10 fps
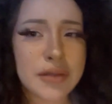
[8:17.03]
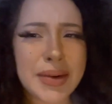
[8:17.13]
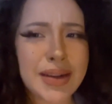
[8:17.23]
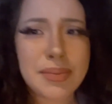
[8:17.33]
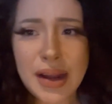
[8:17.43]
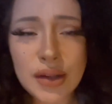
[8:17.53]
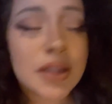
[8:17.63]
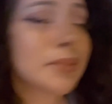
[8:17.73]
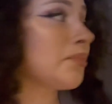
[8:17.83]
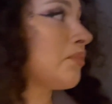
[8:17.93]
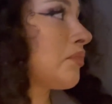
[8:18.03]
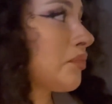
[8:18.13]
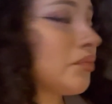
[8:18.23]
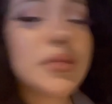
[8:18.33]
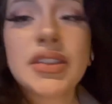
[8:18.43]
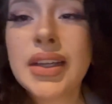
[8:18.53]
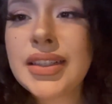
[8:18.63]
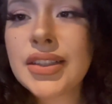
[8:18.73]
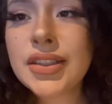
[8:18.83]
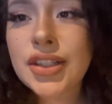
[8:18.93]
my mouth,
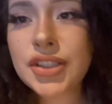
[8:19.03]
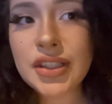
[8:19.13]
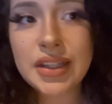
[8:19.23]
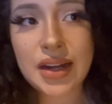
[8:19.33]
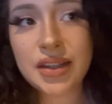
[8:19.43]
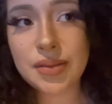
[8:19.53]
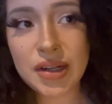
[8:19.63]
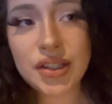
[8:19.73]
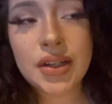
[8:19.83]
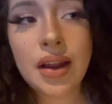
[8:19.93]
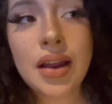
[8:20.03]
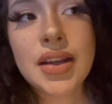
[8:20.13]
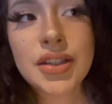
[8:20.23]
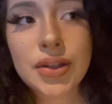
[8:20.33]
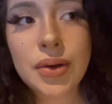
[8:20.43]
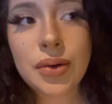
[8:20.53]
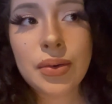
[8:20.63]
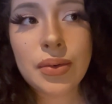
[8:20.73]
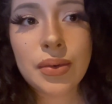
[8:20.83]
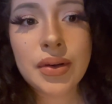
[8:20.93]
it's not touching it as much.
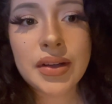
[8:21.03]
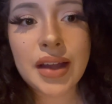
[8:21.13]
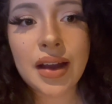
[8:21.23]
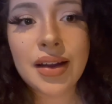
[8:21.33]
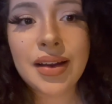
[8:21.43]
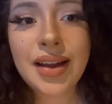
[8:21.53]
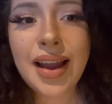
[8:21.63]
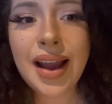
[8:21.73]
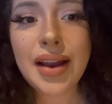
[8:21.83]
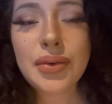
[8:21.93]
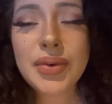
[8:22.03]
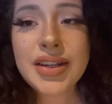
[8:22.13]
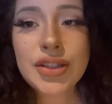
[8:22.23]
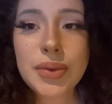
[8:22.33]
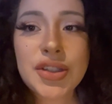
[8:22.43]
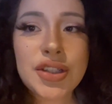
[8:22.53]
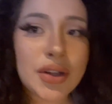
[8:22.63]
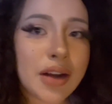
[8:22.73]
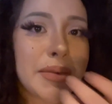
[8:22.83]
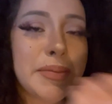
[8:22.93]
So yeah, I realized too, when she
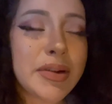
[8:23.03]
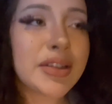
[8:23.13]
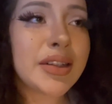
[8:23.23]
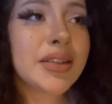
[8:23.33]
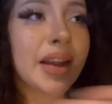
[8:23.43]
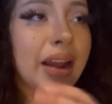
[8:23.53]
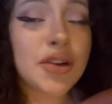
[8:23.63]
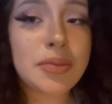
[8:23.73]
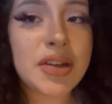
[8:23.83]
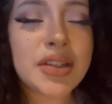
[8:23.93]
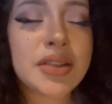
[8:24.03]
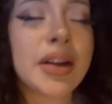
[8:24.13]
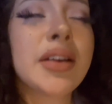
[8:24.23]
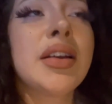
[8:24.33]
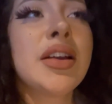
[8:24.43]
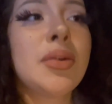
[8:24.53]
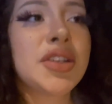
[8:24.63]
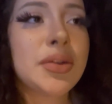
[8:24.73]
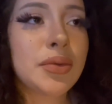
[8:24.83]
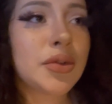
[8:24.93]
took off my piercings, I had no piercings, right? When
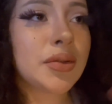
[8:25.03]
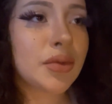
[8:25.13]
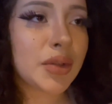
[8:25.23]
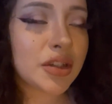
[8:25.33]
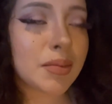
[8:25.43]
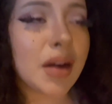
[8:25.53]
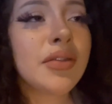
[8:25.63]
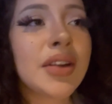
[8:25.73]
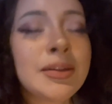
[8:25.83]
she switched them off,